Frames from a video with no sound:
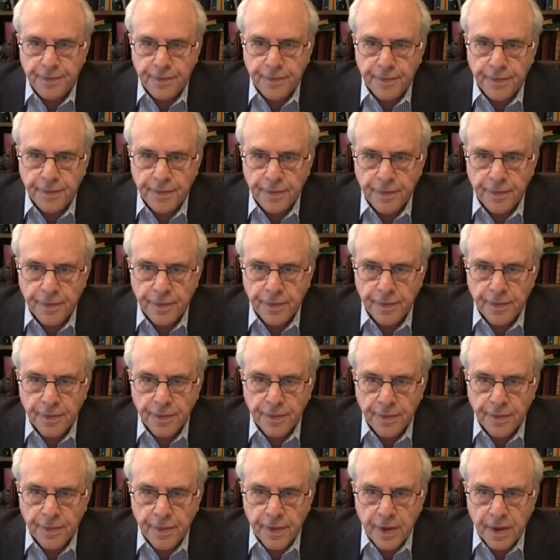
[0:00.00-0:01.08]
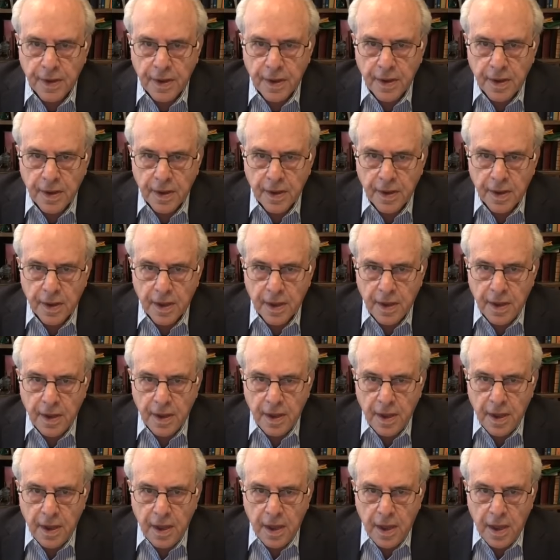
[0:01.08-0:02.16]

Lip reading: (no one is talking)